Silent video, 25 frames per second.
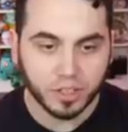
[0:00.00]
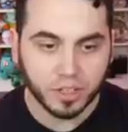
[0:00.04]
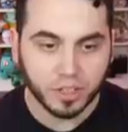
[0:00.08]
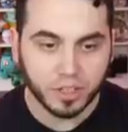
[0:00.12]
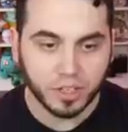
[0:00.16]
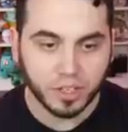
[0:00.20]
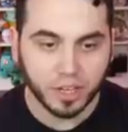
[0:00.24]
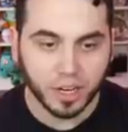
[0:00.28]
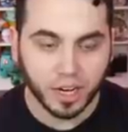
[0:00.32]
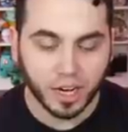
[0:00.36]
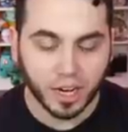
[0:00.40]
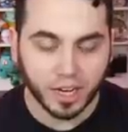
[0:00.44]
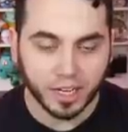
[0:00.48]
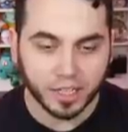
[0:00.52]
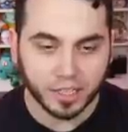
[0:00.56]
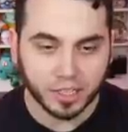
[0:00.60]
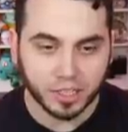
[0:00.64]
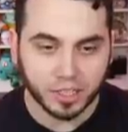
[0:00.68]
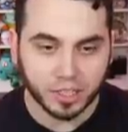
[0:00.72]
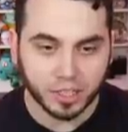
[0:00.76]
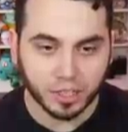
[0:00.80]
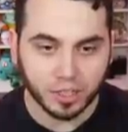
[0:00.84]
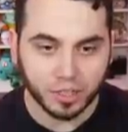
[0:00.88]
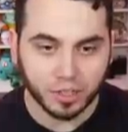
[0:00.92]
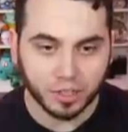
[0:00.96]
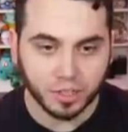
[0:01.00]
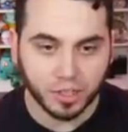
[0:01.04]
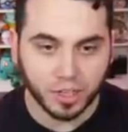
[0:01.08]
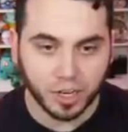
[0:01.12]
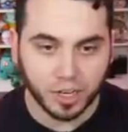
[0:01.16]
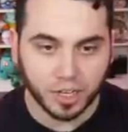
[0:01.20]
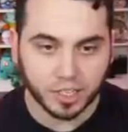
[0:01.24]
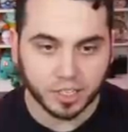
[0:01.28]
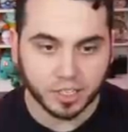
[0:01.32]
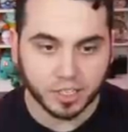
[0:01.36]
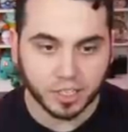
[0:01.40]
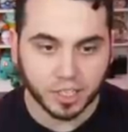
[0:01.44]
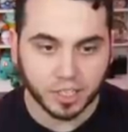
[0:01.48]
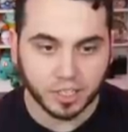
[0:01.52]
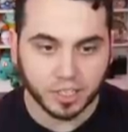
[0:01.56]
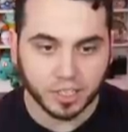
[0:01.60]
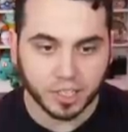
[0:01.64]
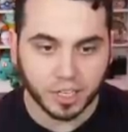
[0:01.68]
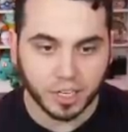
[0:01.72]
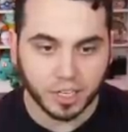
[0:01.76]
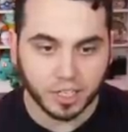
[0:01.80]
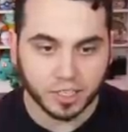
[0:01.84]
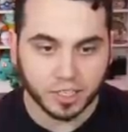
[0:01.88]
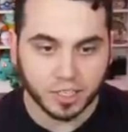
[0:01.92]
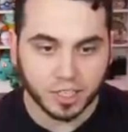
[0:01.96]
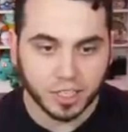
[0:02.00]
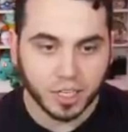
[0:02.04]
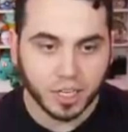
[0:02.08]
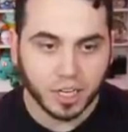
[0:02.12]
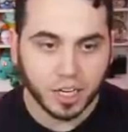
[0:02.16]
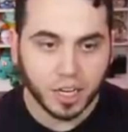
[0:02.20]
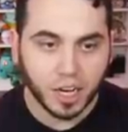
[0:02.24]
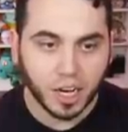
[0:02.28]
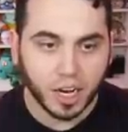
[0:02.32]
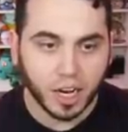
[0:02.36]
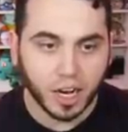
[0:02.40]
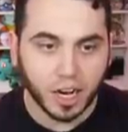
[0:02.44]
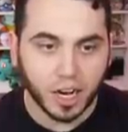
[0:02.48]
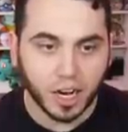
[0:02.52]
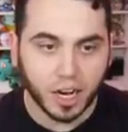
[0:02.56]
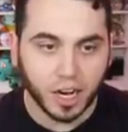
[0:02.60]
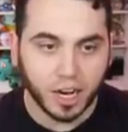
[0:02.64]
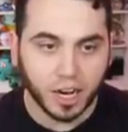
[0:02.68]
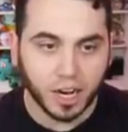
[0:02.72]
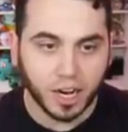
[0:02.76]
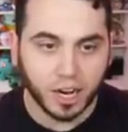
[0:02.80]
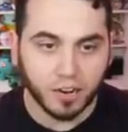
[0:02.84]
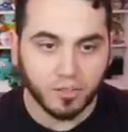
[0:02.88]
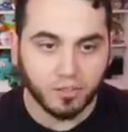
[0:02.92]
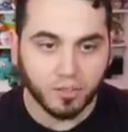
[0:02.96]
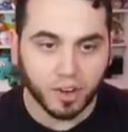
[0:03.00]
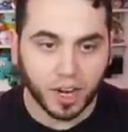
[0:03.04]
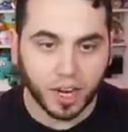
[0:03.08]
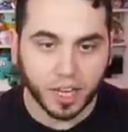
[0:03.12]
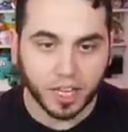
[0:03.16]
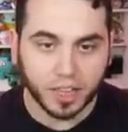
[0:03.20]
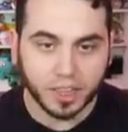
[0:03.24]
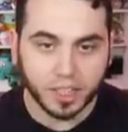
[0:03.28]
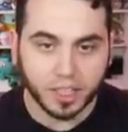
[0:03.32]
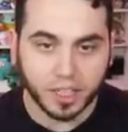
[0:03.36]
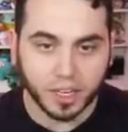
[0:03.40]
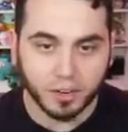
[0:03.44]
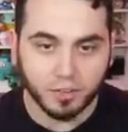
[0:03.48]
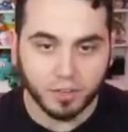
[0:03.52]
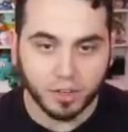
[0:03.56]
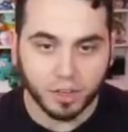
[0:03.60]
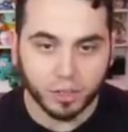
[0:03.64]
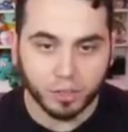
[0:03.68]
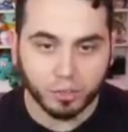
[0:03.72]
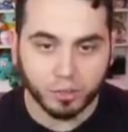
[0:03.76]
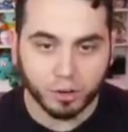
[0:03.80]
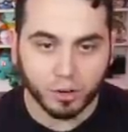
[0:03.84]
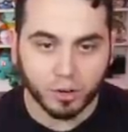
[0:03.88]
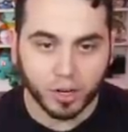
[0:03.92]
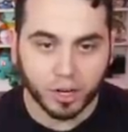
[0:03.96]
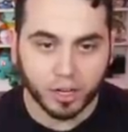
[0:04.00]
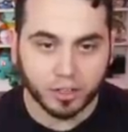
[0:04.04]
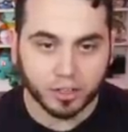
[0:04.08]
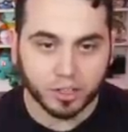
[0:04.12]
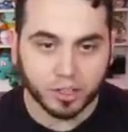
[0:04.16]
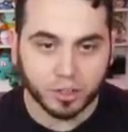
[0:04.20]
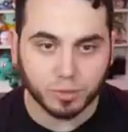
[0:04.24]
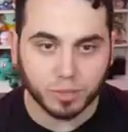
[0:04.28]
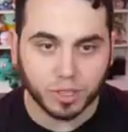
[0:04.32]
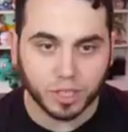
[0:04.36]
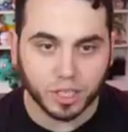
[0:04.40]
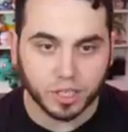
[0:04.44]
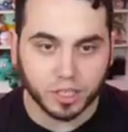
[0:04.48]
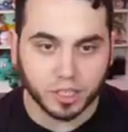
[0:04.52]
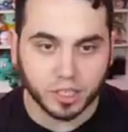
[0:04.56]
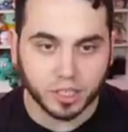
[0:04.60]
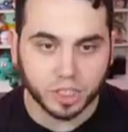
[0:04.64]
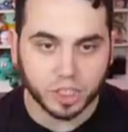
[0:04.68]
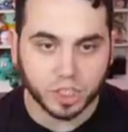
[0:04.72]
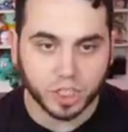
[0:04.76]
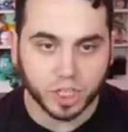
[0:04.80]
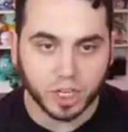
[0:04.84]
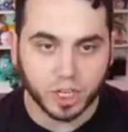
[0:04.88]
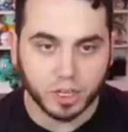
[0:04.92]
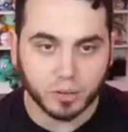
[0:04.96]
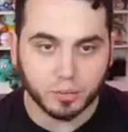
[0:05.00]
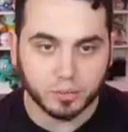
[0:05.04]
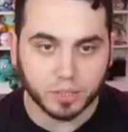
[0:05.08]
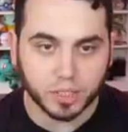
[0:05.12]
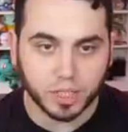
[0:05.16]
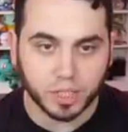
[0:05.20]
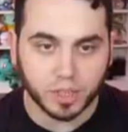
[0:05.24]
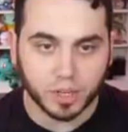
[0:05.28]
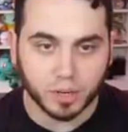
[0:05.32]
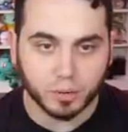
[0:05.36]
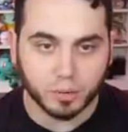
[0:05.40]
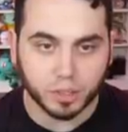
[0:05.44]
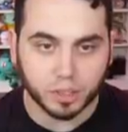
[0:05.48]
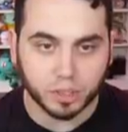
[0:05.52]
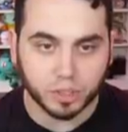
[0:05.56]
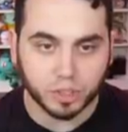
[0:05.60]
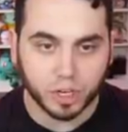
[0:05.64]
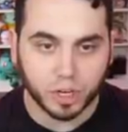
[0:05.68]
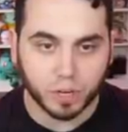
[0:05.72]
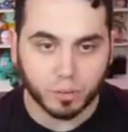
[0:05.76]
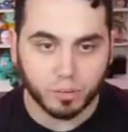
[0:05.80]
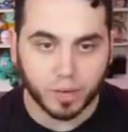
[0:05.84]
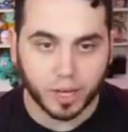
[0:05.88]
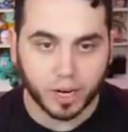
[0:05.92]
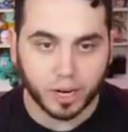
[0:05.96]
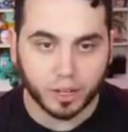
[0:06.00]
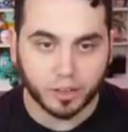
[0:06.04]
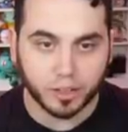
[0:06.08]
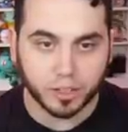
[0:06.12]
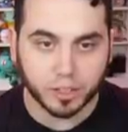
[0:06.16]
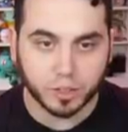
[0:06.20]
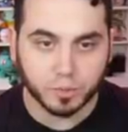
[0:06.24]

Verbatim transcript: Nice, dude. Nice, nice, nice. Um, I think I'm gonna throw down some healing jams and then I'm gonna try to battle this